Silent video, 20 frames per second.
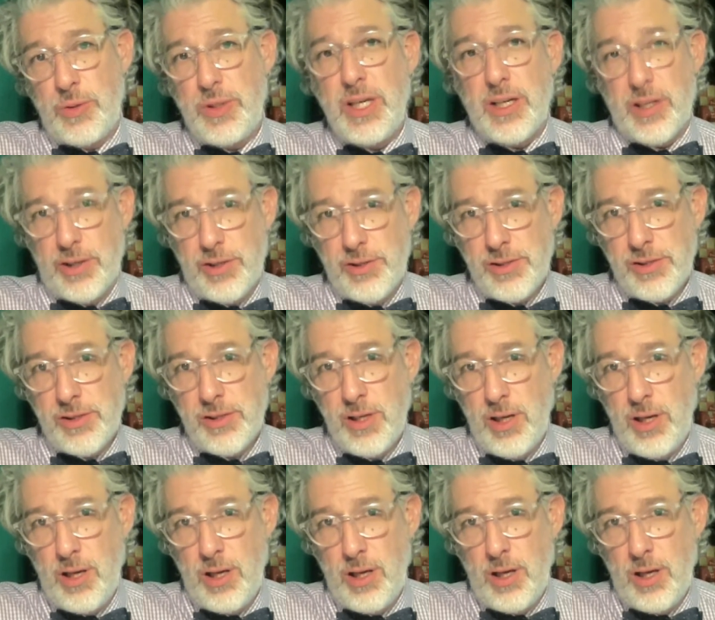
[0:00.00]
years,
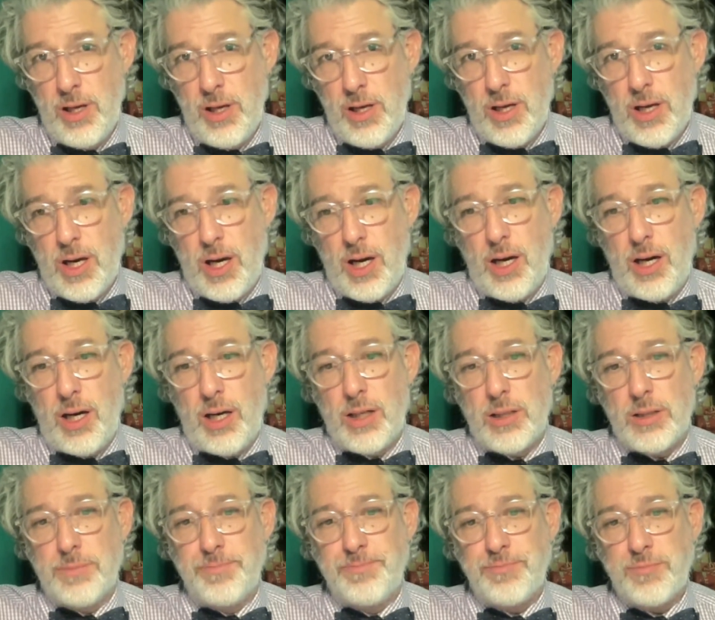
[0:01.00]

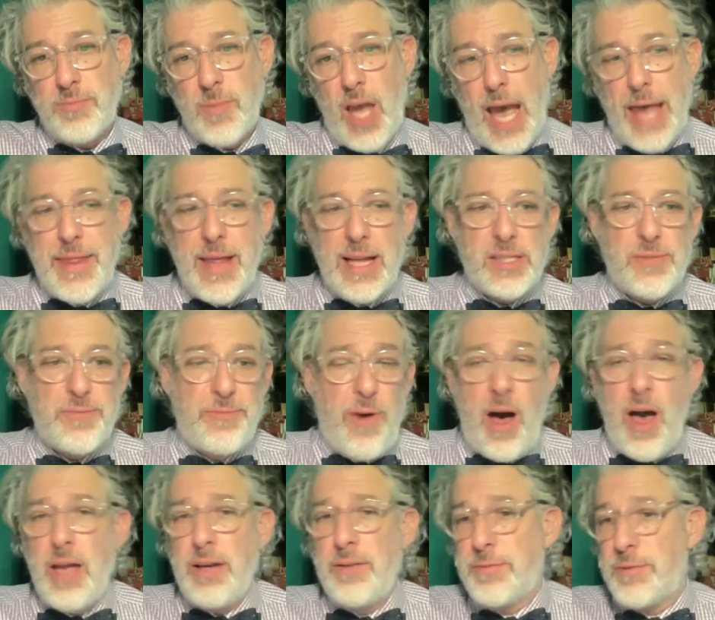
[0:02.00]
and that's
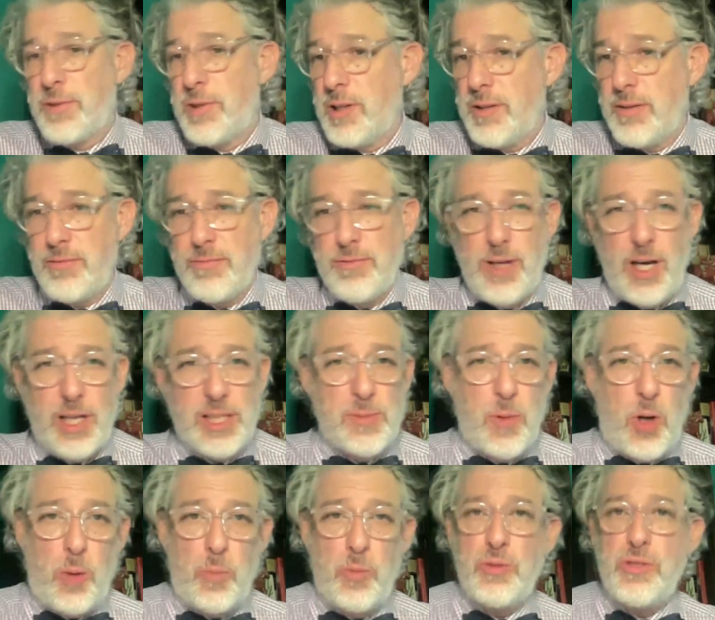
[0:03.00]
fine for a
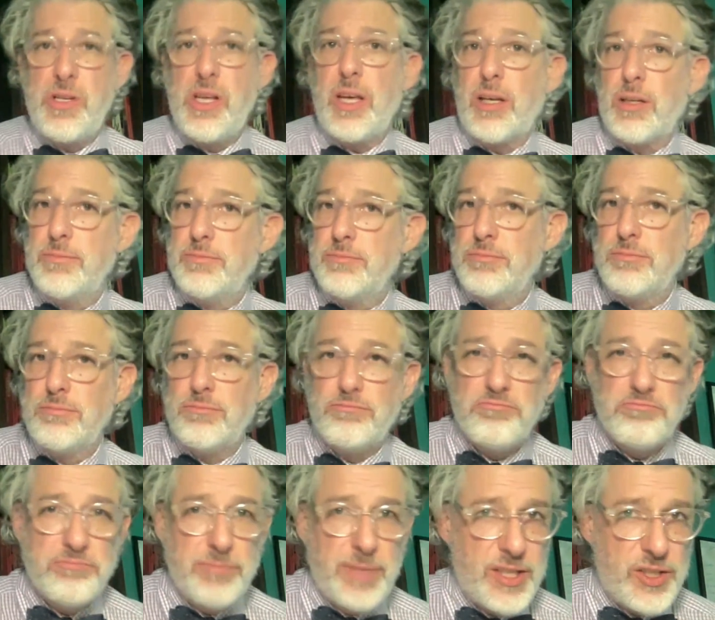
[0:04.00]
small boutique.
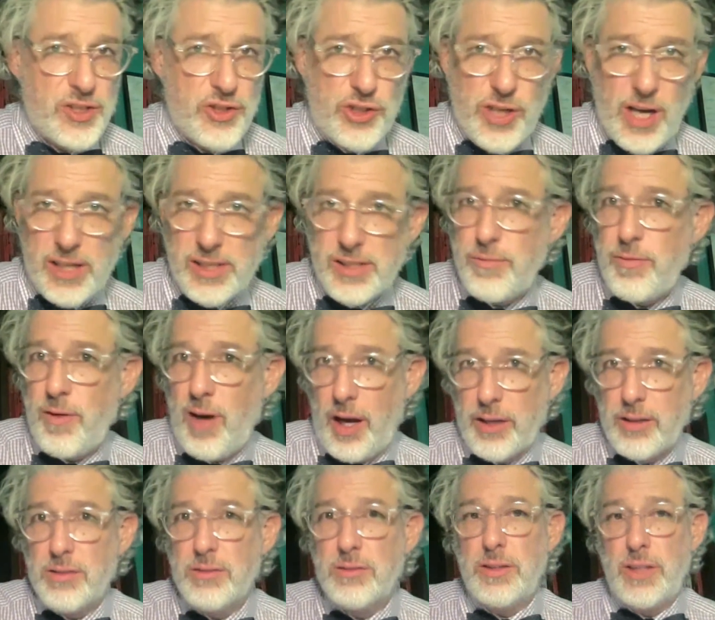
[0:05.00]
It's just fine.
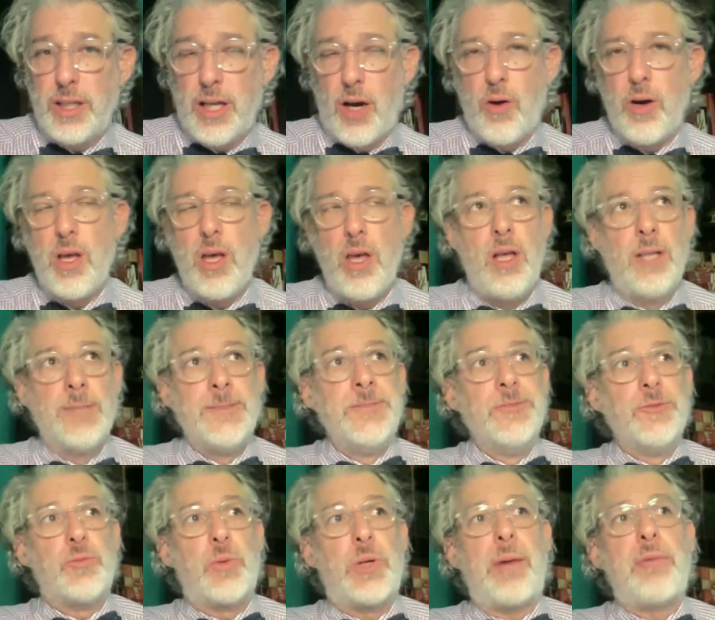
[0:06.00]

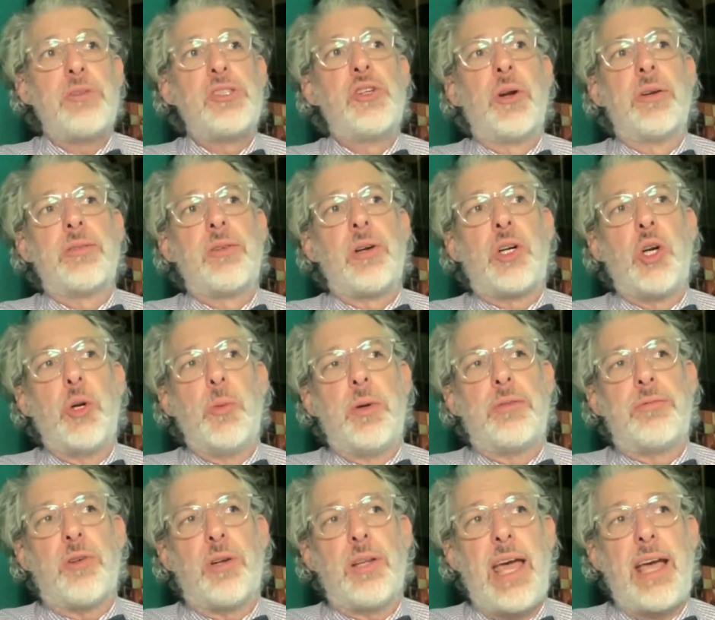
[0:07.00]
When I was doing
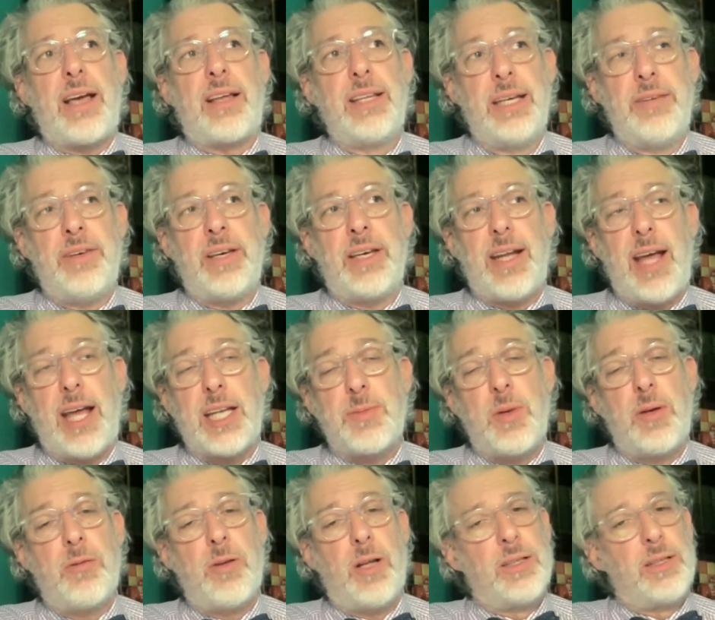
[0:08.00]
recruitment for Lank Living, it had to
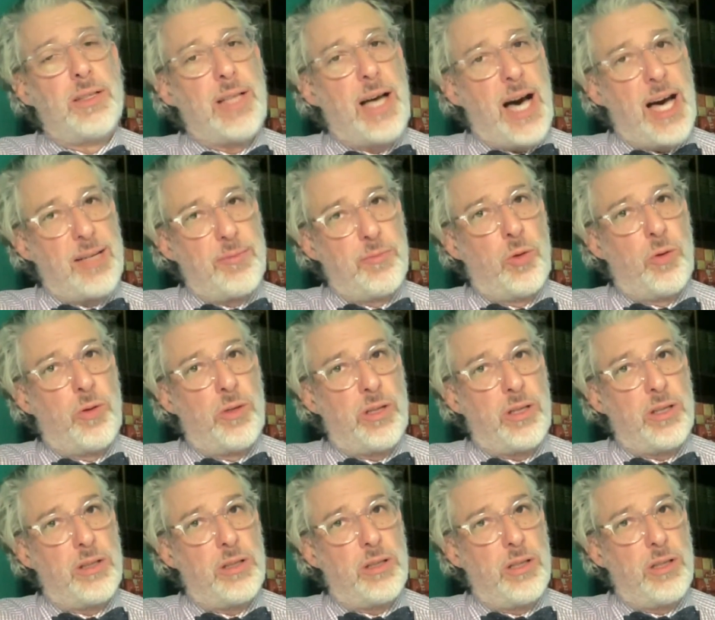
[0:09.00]
be a lot
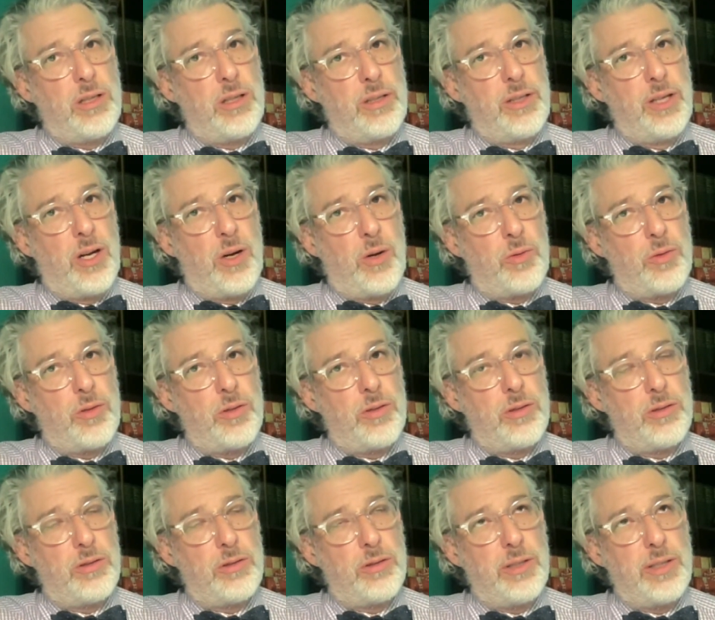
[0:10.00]
more.
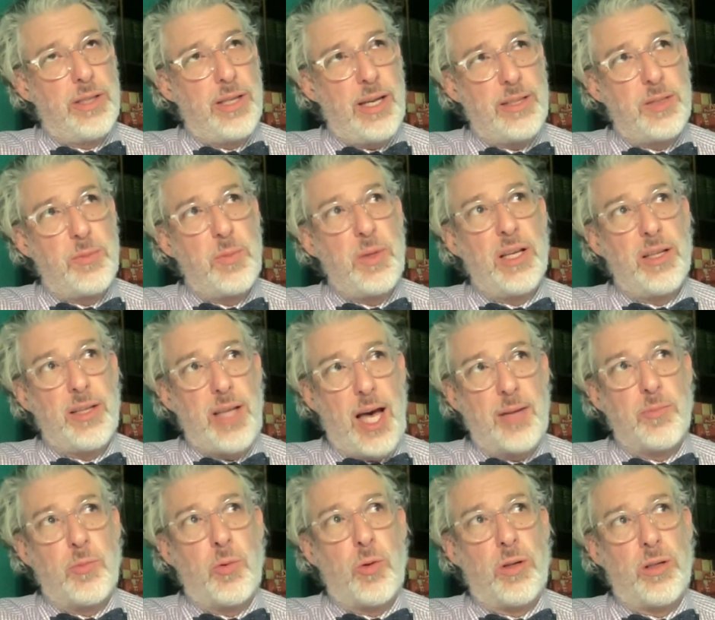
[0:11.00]
It had to be a
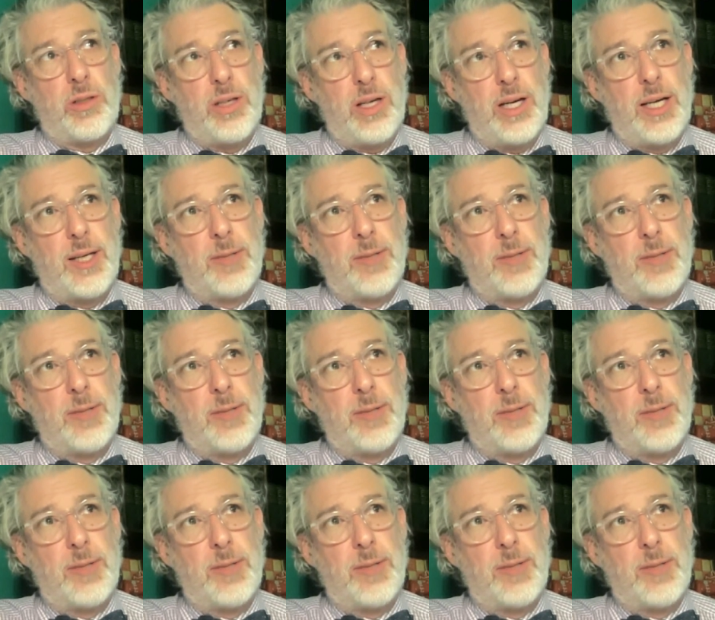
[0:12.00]
lot more.